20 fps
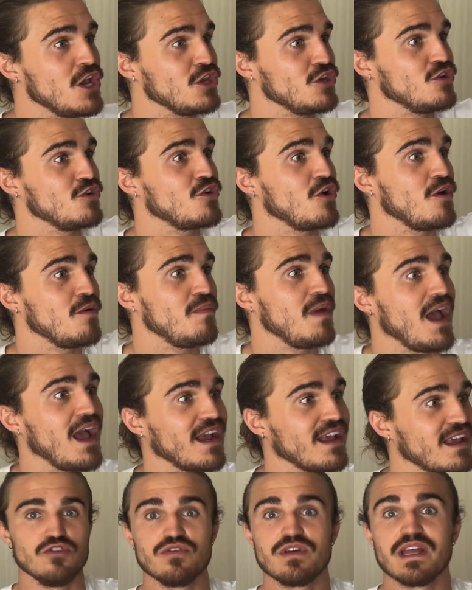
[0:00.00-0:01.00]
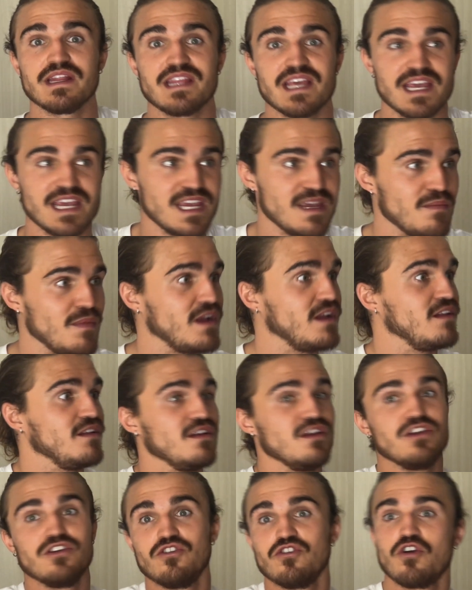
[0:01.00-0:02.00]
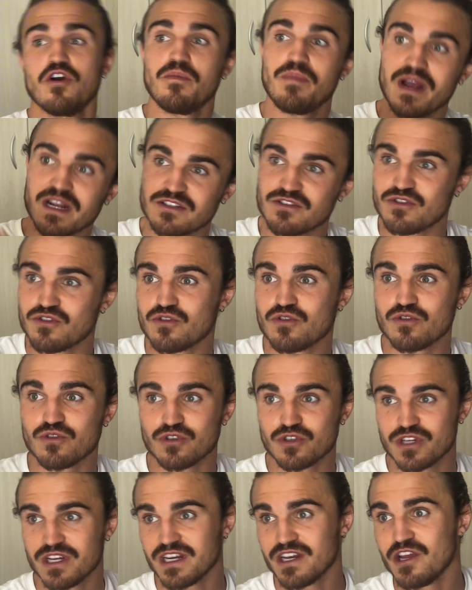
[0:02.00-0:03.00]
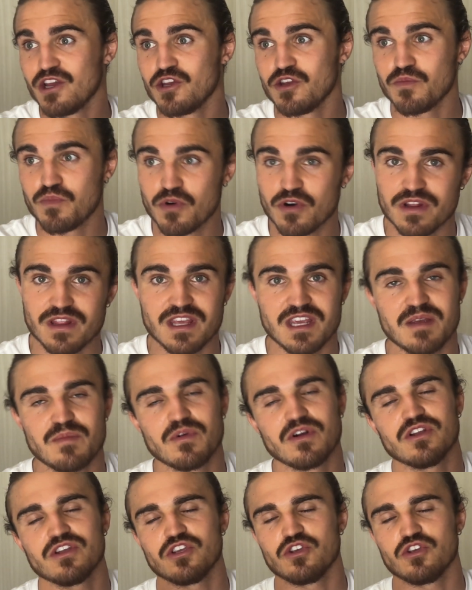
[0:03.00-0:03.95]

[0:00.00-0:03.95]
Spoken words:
you go back, you get their email, you go back to the Google Sheet, you put in the email.